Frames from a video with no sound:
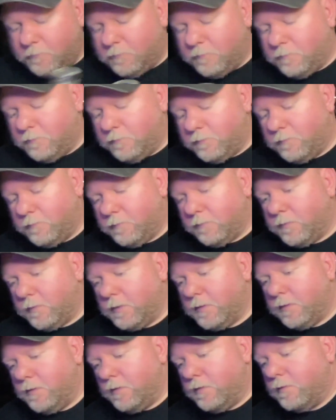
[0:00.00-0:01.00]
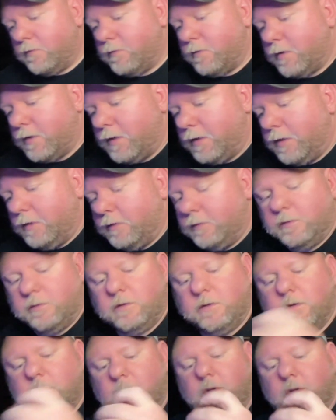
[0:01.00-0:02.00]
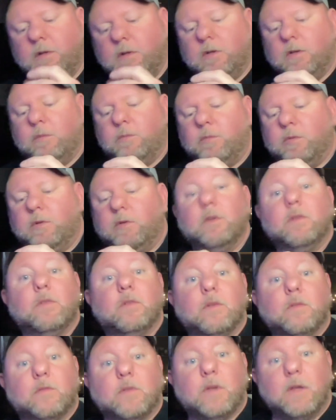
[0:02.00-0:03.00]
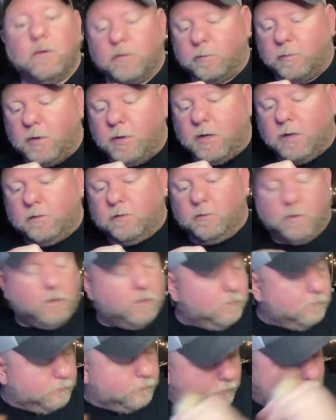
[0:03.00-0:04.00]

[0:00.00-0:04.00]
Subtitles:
All right. Put this in a safe spot so I don't